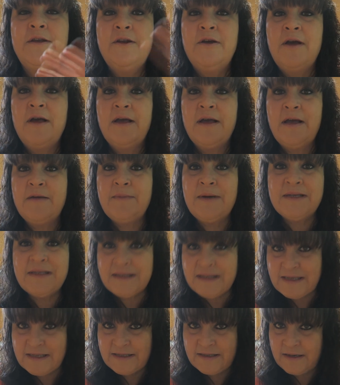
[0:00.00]
you know, how I have my
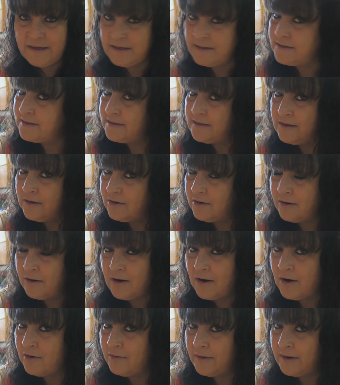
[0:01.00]
seasonings.
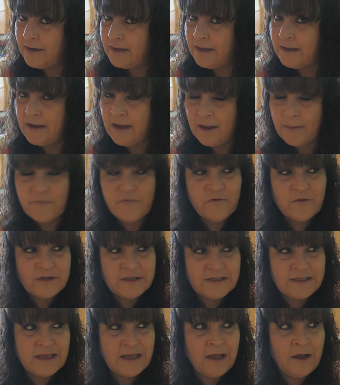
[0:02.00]
They're already um, for
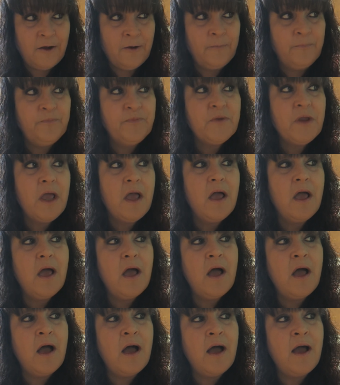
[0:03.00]
sale.
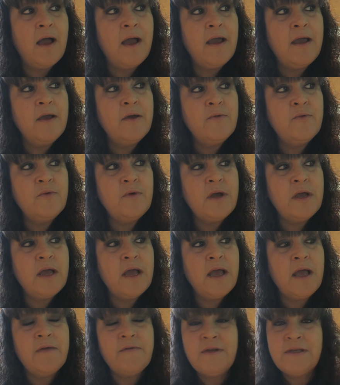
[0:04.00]
I
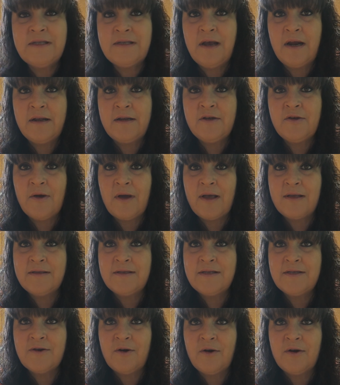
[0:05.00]
have decided to go ahead
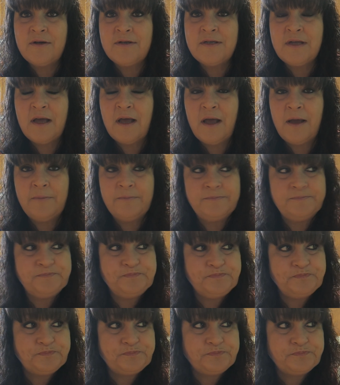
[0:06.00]
and start
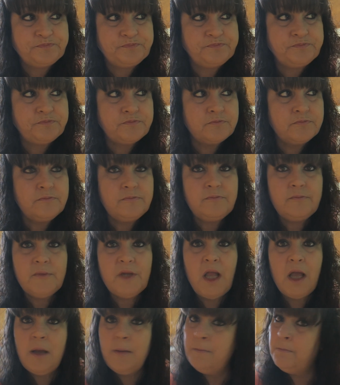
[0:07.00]
um,
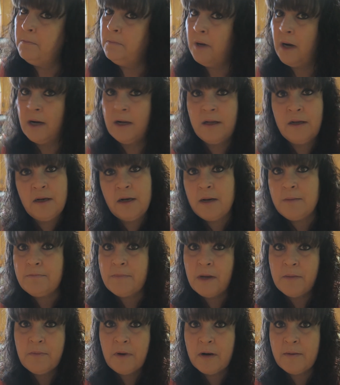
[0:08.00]
bottling up
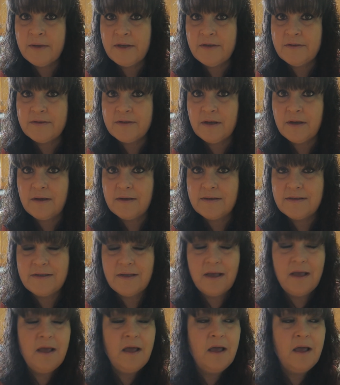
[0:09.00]
my barbecue sauce.